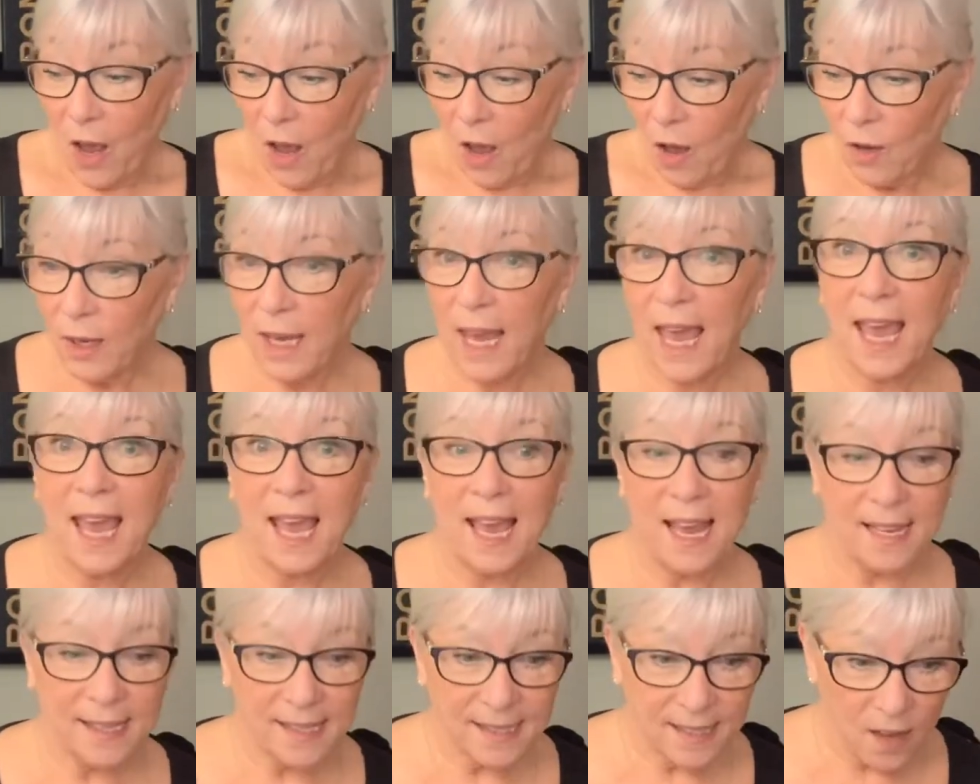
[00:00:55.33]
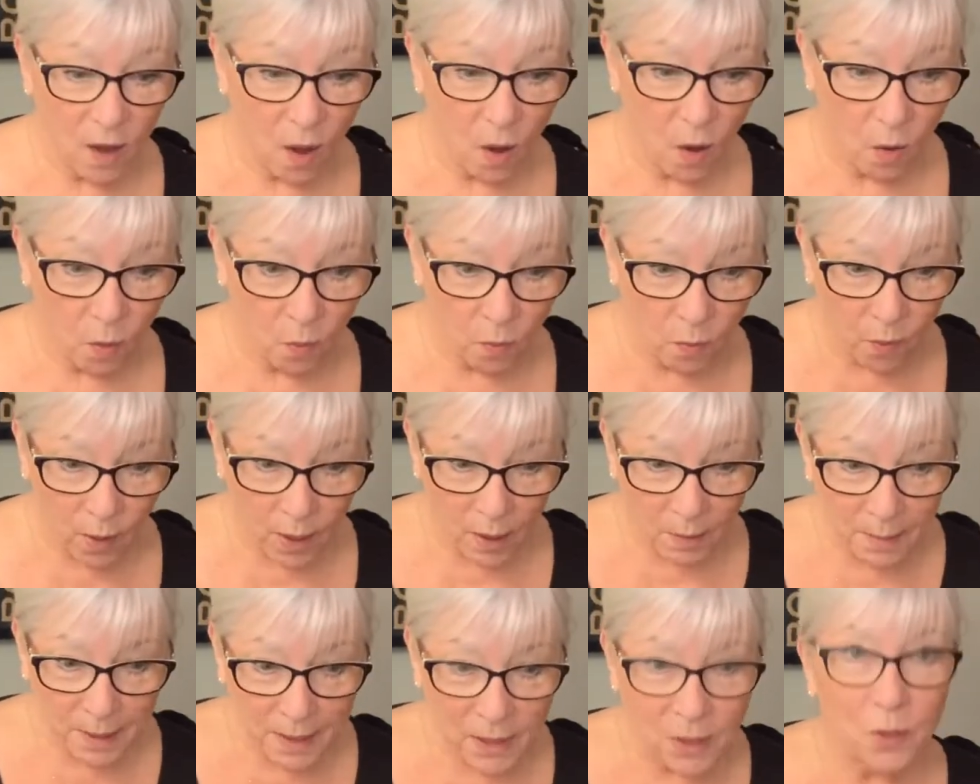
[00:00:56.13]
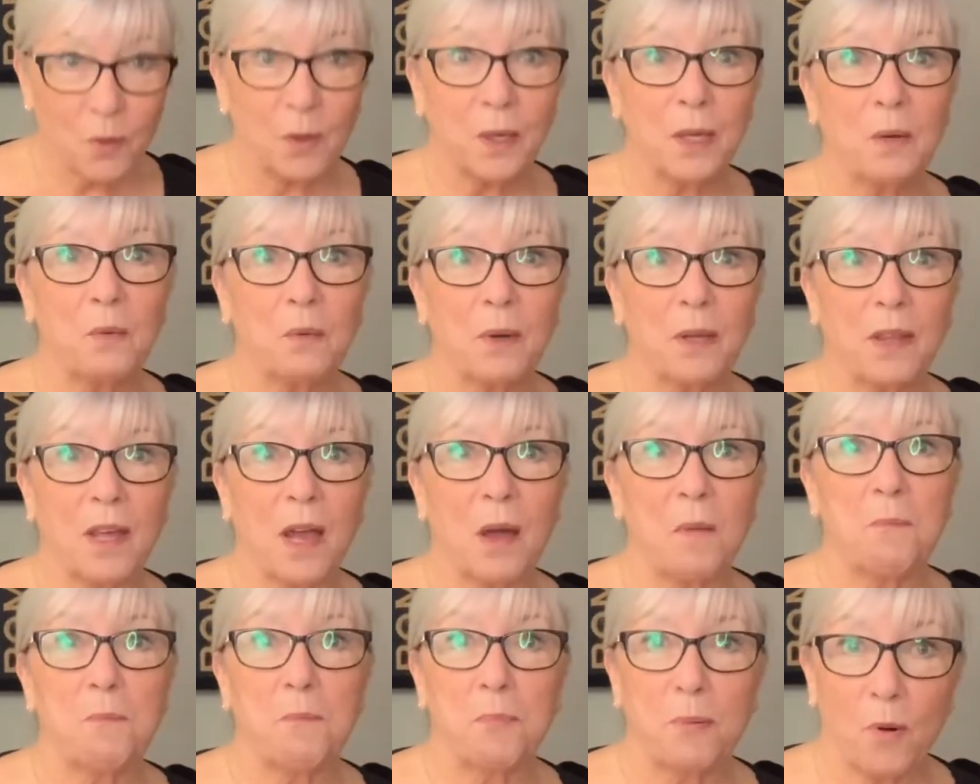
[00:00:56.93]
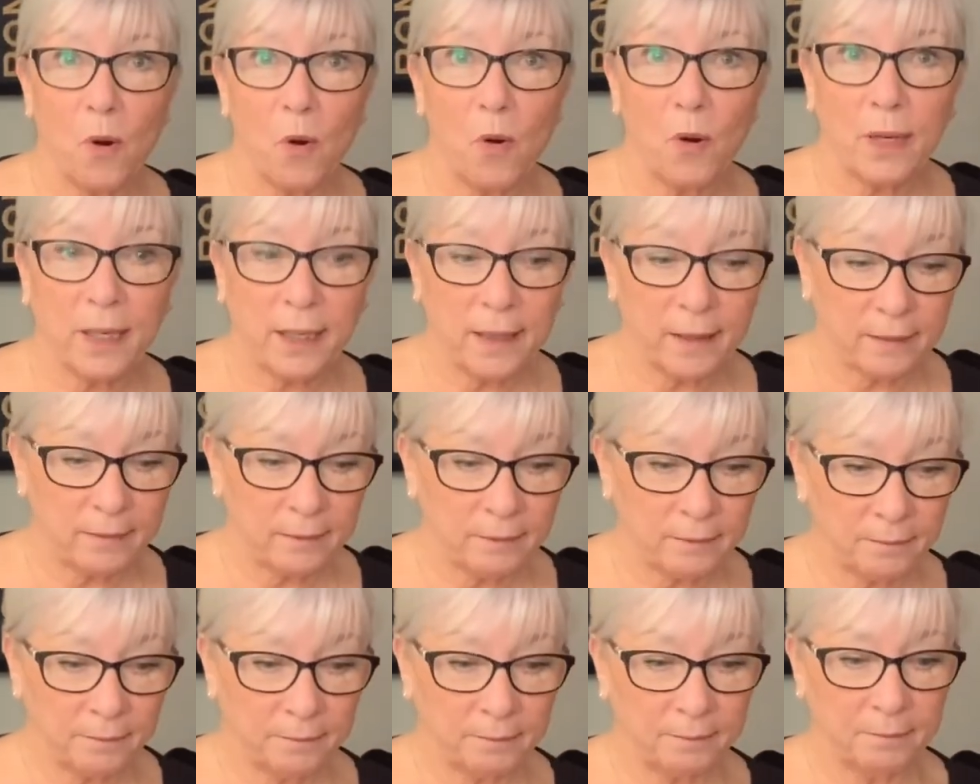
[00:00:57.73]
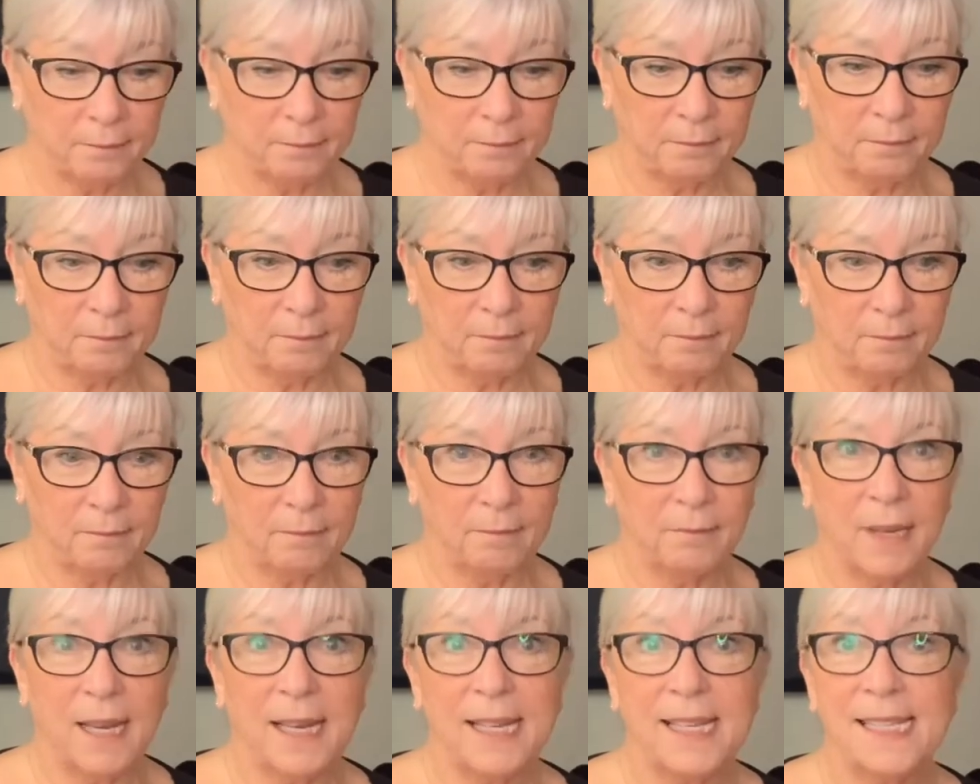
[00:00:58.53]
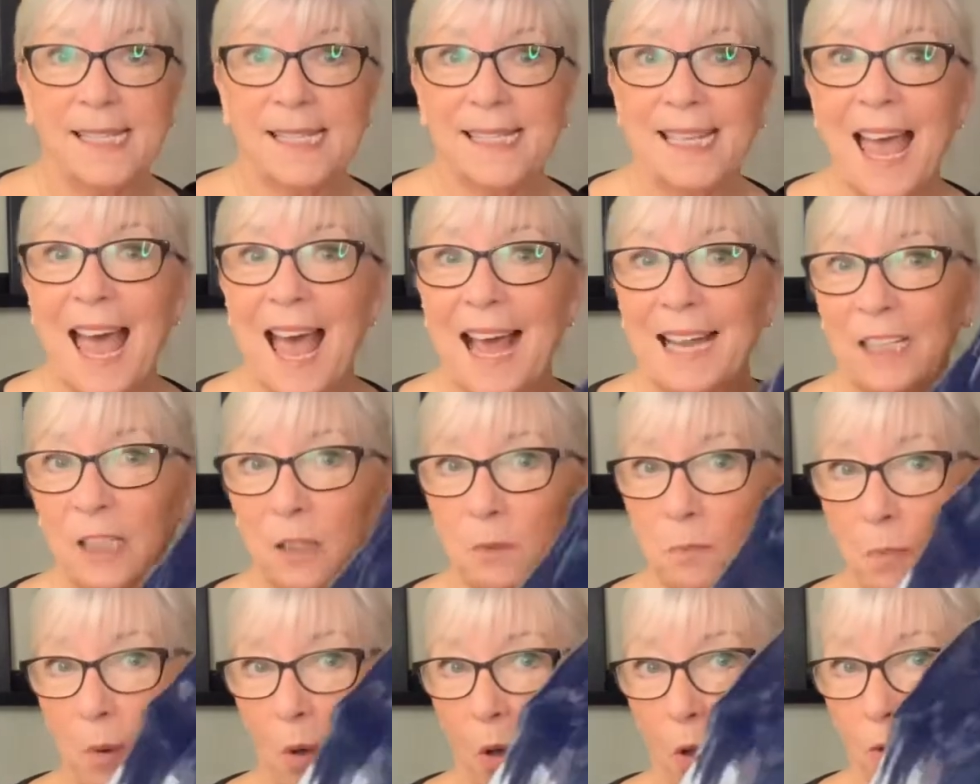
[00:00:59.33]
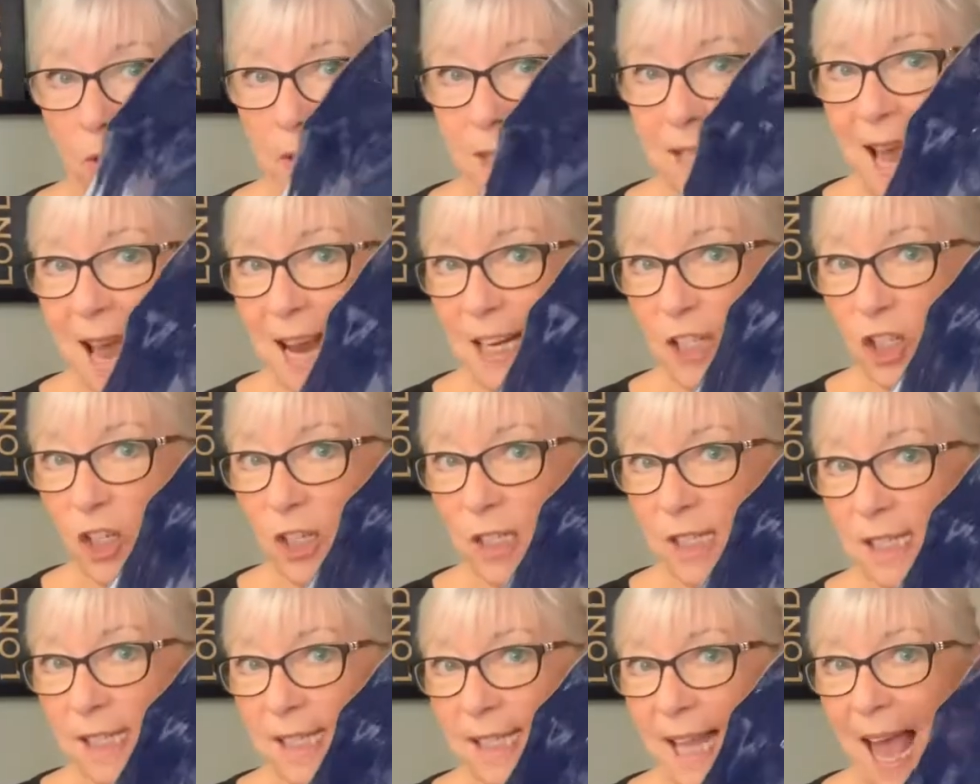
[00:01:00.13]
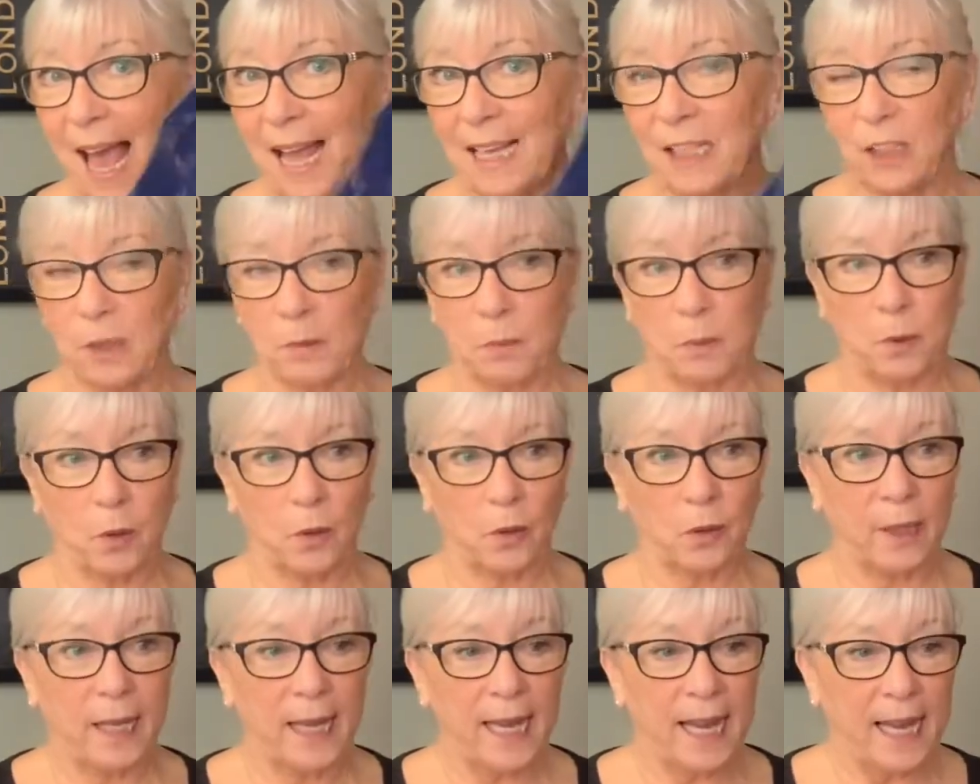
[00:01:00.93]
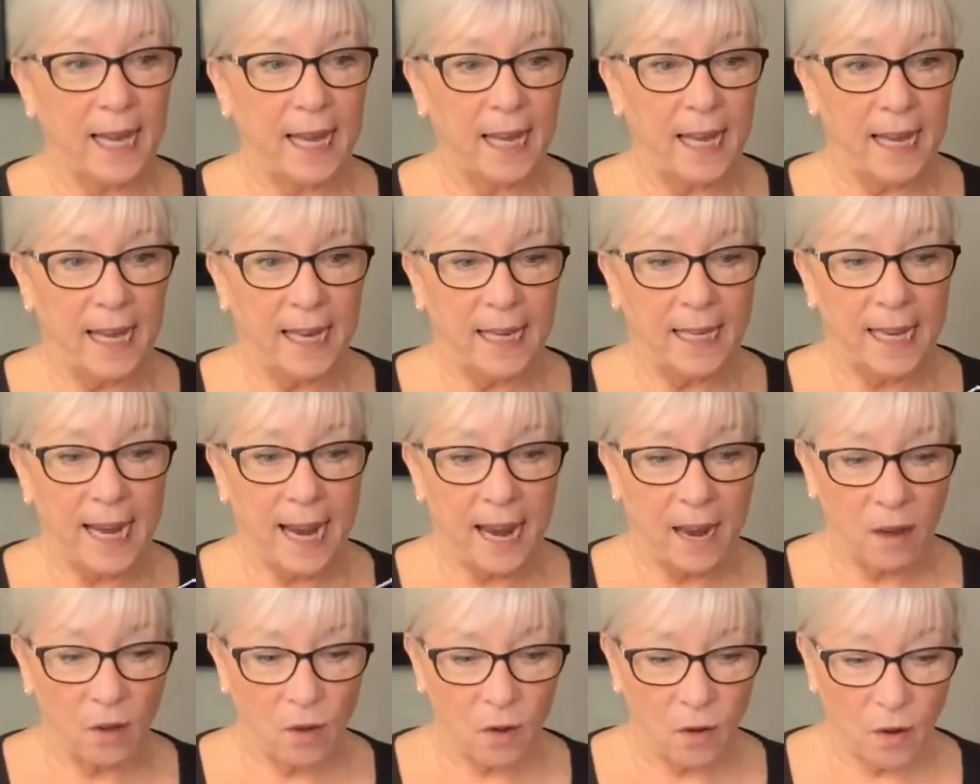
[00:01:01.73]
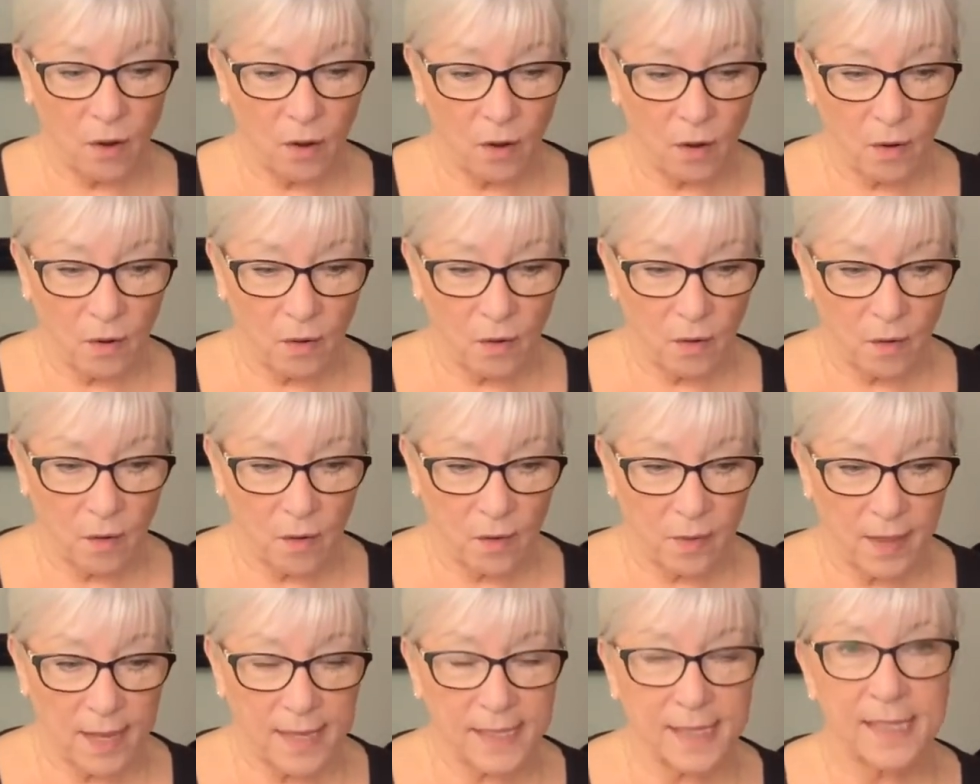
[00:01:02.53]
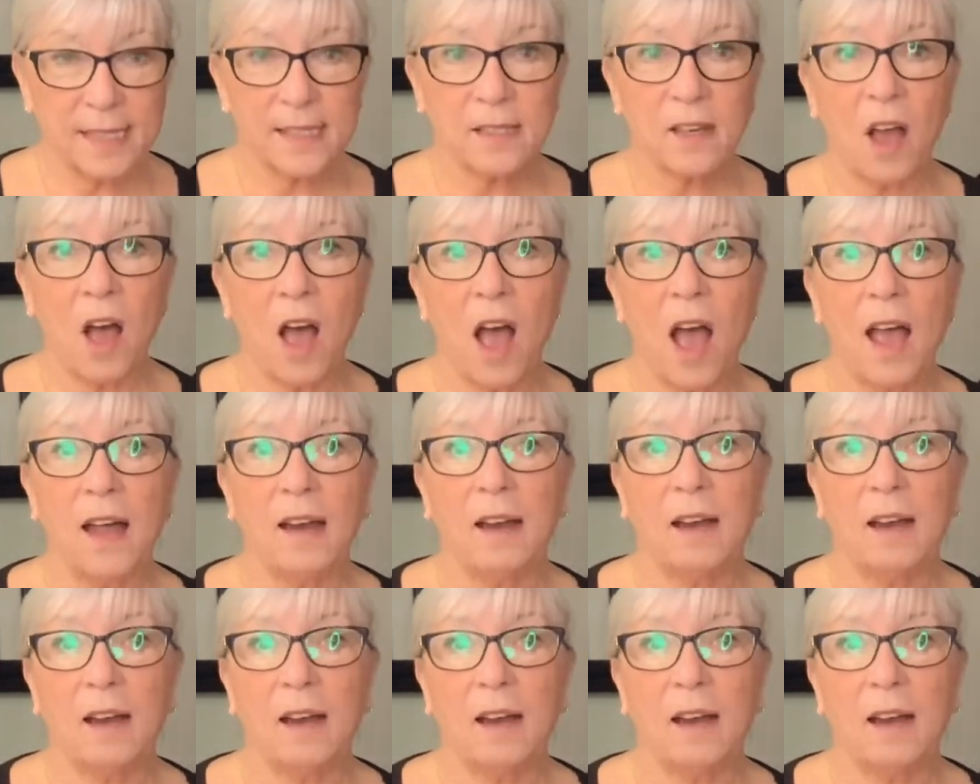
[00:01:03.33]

Okay, so what am I doing with a broken salad bowl. It's actually a salad bowl. Now, this has got,